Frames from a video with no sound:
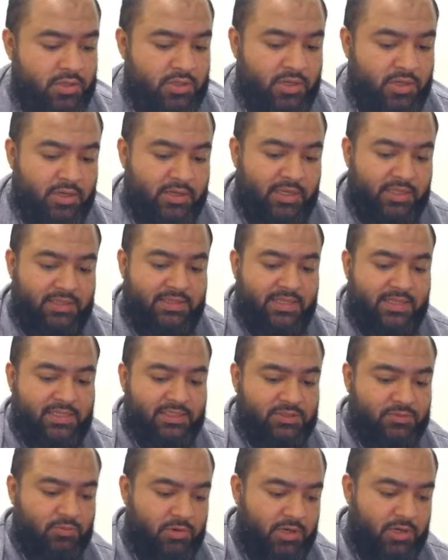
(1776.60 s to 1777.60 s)
Okay,
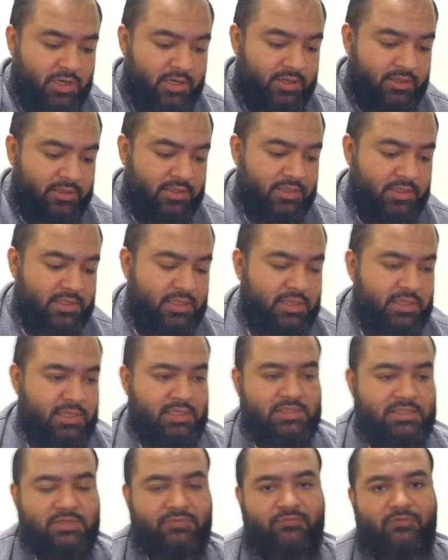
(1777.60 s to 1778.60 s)
this one
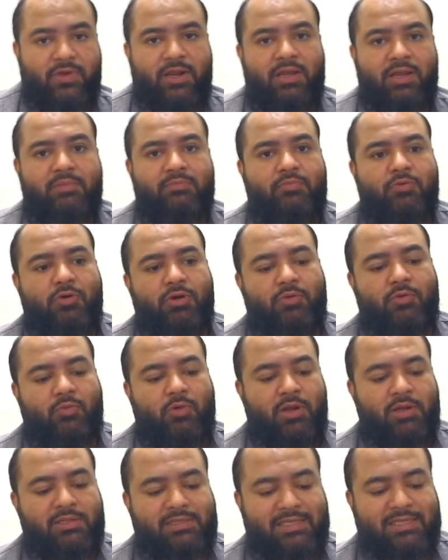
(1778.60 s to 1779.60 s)
is a very important
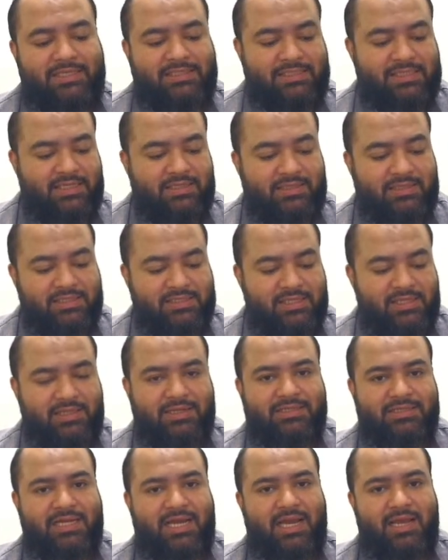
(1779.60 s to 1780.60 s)
one. These are
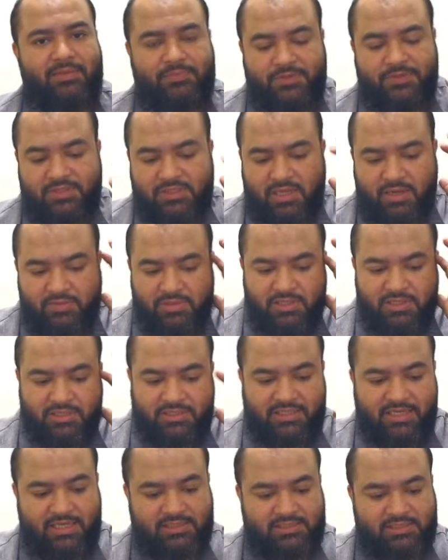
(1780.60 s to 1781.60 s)
the types come on the
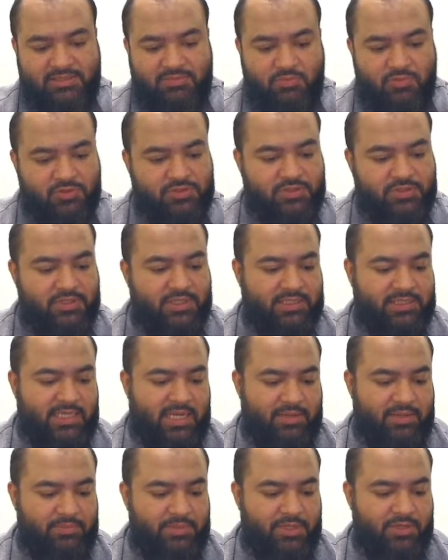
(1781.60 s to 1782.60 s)
test most of the
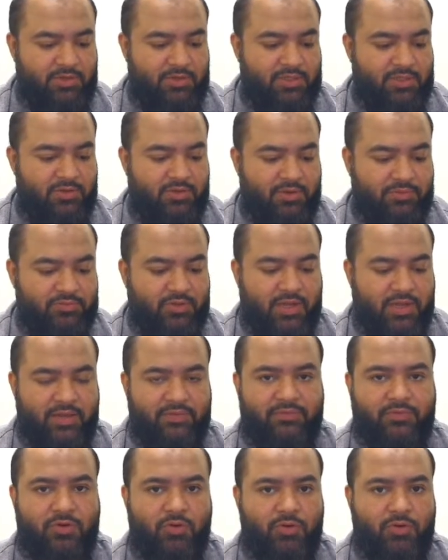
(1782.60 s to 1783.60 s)
time. You have to
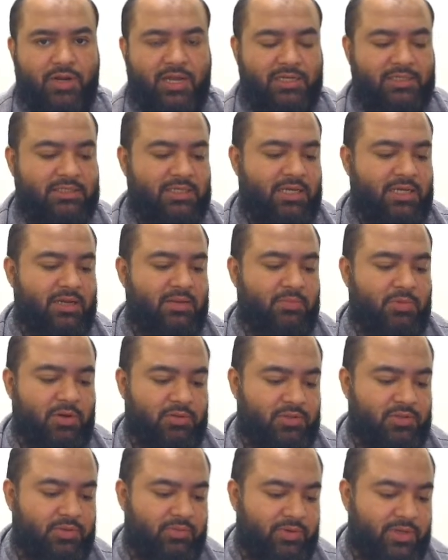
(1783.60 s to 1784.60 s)
have good idea
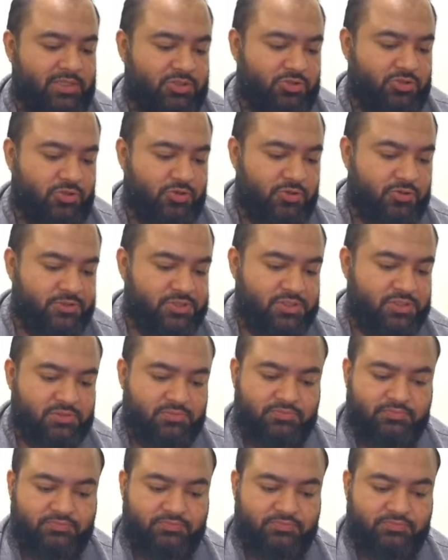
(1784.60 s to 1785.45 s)
about the ratios,